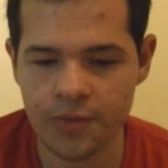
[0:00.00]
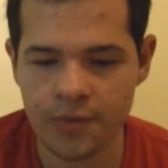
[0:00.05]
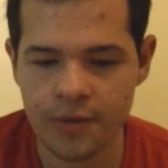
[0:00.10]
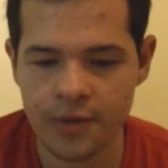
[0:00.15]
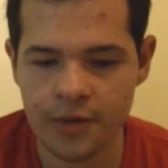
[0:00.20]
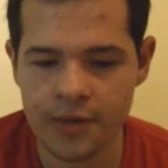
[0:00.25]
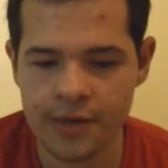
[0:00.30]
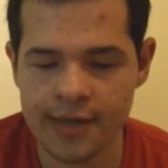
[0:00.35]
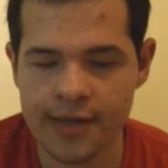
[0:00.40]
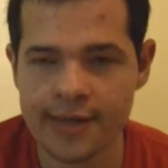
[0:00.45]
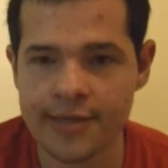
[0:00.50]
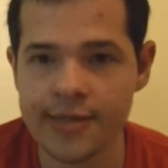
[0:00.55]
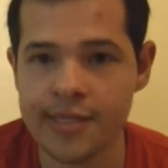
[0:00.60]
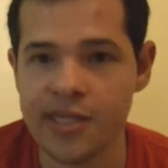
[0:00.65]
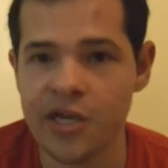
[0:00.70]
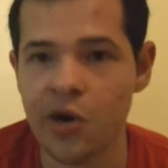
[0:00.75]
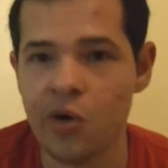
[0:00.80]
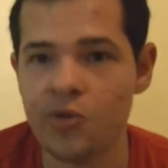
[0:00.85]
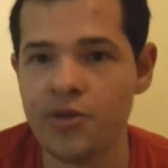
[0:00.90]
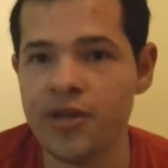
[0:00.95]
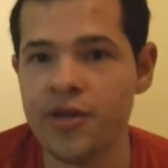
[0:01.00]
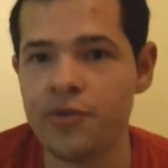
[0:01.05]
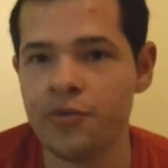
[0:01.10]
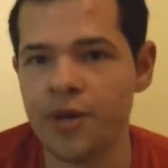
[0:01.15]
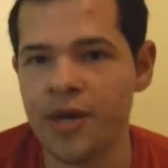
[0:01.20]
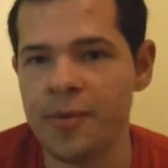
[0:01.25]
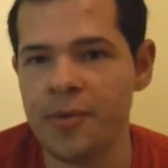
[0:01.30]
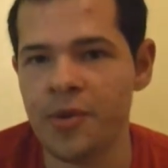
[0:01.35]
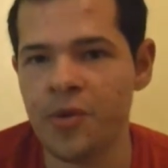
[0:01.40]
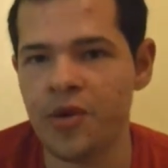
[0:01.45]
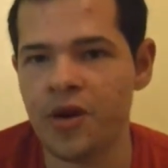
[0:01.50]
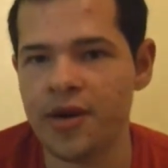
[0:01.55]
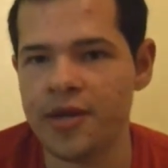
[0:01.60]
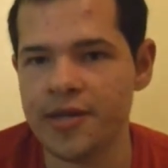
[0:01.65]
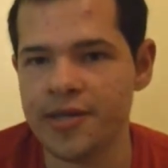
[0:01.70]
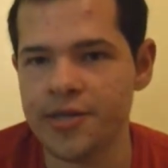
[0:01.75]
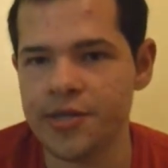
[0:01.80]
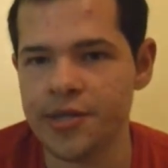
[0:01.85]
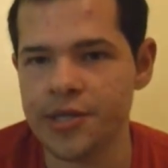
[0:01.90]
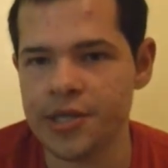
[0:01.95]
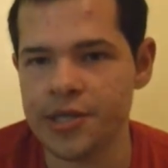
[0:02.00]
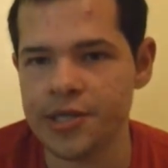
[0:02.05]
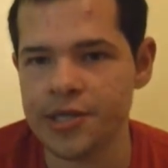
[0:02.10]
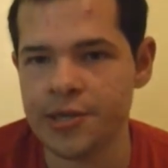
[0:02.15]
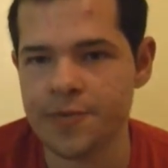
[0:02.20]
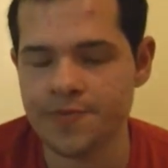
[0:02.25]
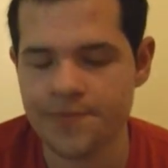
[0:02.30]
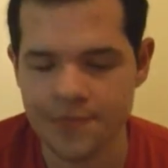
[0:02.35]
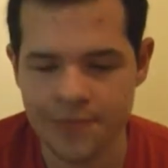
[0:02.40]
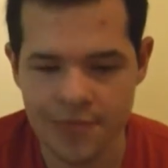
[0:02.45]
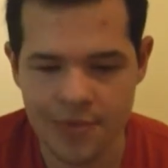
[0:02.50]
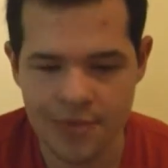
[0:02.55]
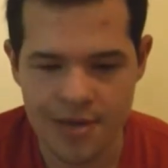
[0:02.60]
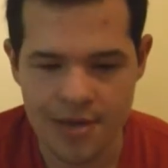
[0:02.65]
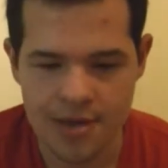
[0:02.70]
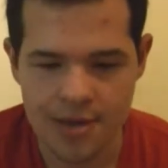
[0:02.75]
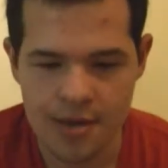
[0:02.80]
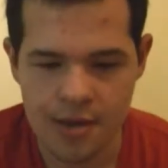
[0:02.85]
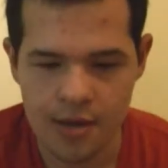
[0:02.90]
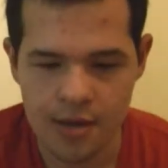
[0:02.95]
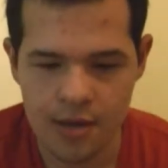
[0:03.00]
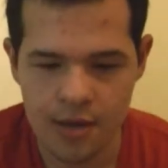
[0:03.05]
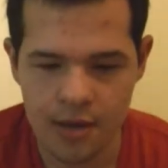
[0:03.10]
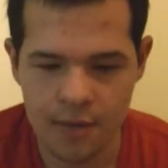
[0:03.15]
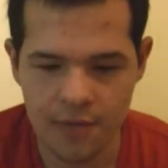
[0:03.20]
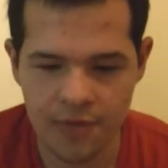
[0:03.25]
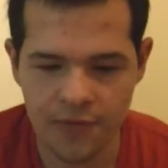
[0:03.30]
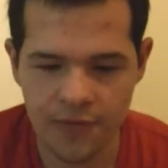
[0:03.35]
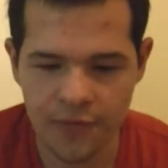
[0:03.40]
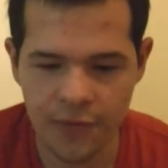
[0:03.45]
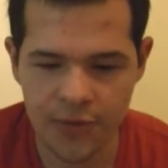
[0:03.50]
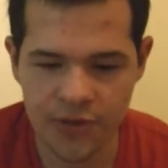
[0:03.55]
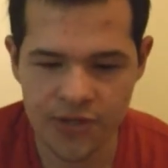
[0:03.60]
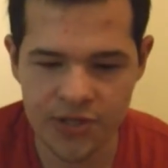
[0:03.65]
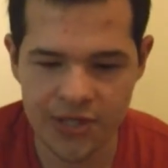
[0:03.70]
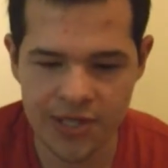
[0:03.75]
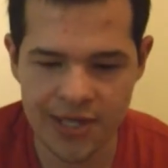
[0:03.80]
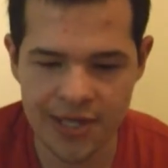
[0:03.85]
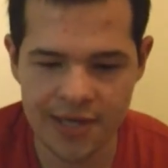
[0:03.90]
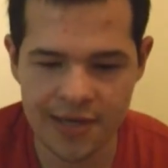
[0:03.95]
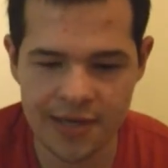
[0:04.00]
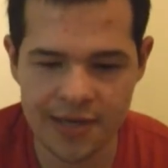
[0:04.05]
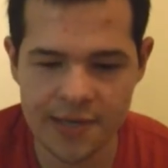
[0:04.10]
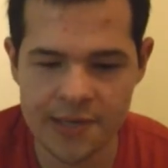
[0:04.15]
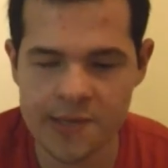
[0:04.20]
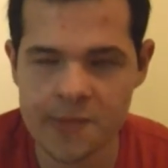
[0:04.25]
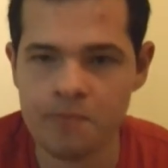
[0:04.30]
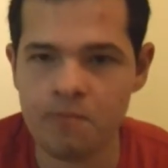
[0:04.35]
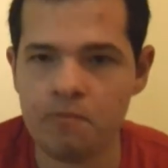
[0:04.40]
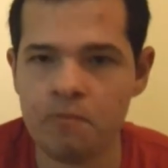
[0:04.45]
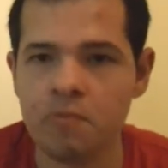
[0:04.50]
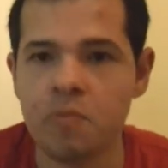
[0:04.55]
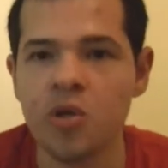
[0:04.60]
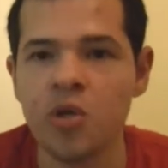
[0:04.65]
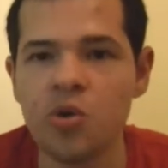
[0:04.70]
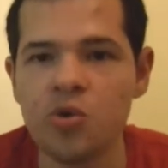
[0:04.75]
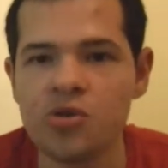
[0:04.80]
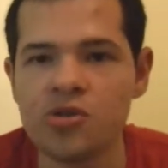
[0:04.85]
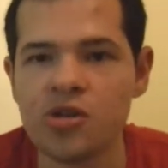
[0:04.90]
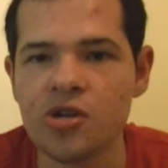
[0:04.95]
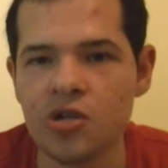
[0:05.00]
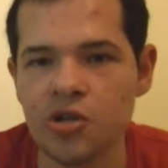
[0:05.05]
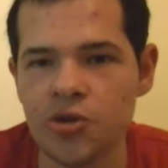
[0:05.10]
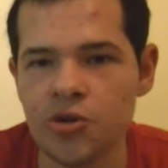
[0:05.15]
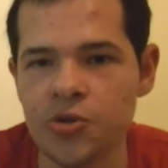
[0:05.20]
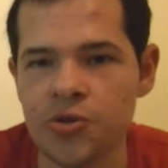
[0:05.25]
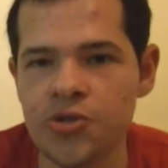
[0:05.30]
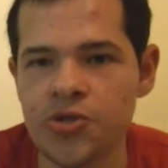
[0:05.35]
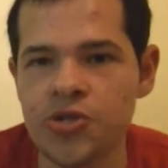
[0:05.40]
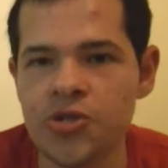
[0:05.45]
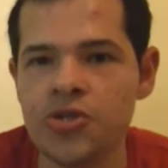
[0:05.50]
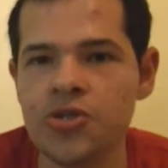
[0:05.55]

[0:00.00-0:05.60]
and it's the only reboot on this list. Number 14 is Blue's Clues